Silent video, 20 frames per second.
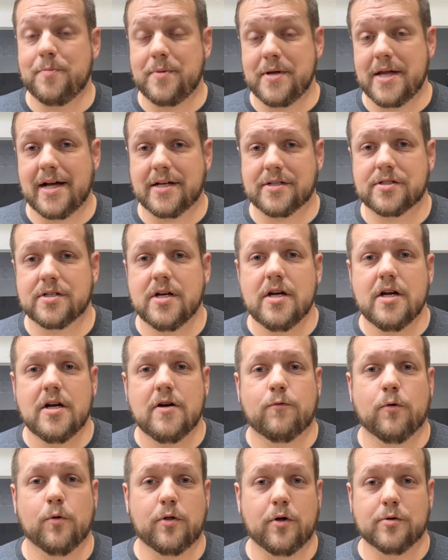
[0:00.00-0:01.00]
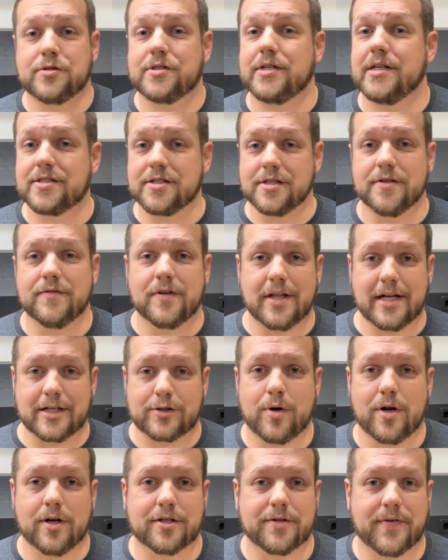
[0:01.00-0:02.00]
UPS for those sensitive
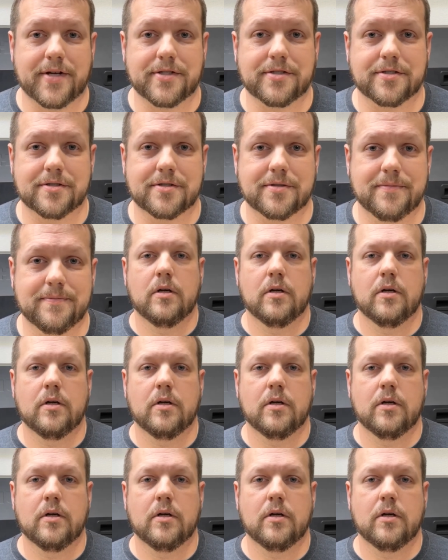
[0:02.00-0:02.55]
electronic devices.